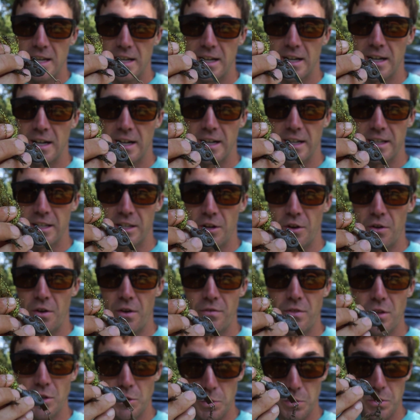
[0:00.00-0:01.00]
Uh, you know,
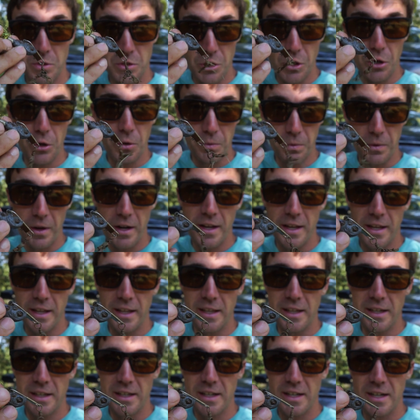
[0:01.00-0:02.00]
if this was your
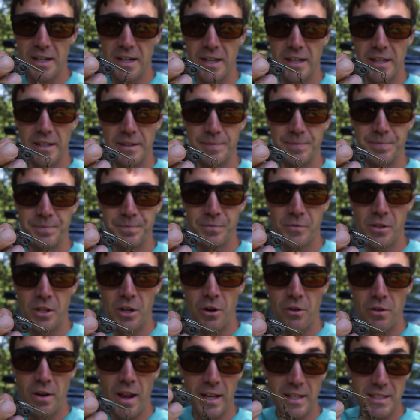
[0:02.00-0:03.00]
rig, um, you
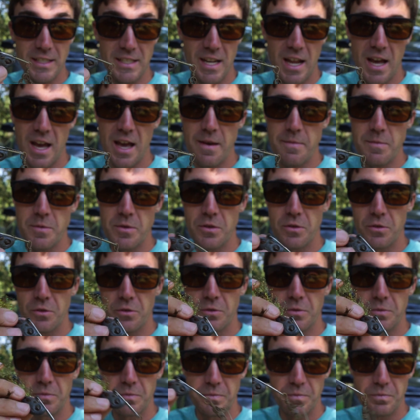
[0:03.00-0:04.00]
know, next time
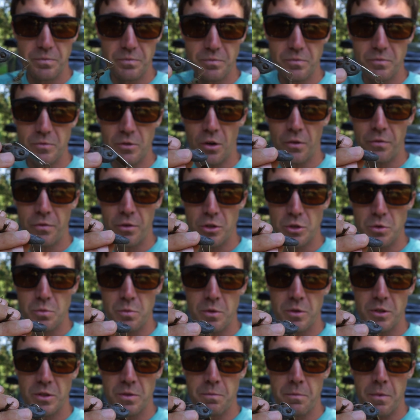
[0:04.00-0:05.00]
you are fishing
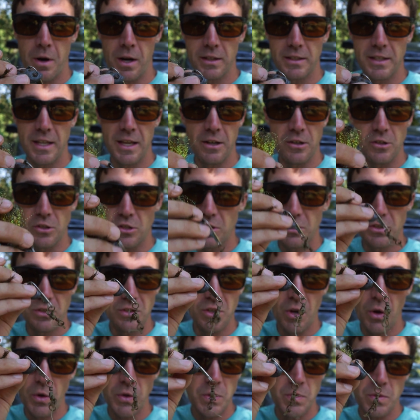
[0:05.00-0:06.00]
with some bucktails,
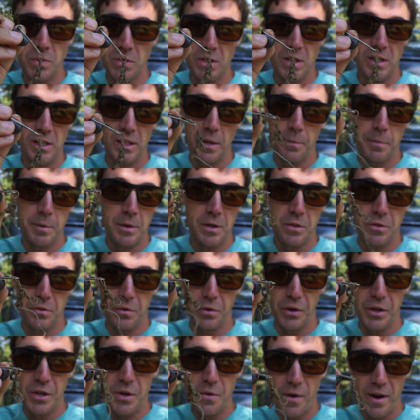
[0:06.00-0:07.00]
don't use a clip and a
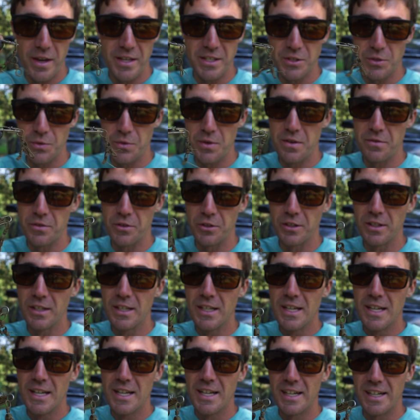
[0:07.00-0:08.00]
three-way swivel,
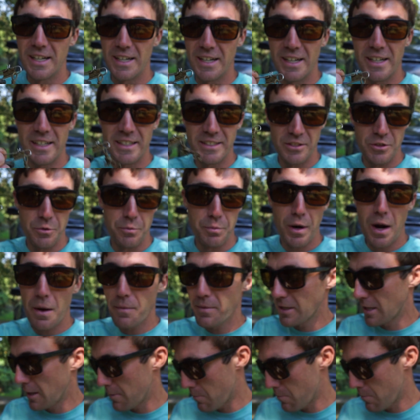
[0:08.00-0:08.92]
uh, and you'll probably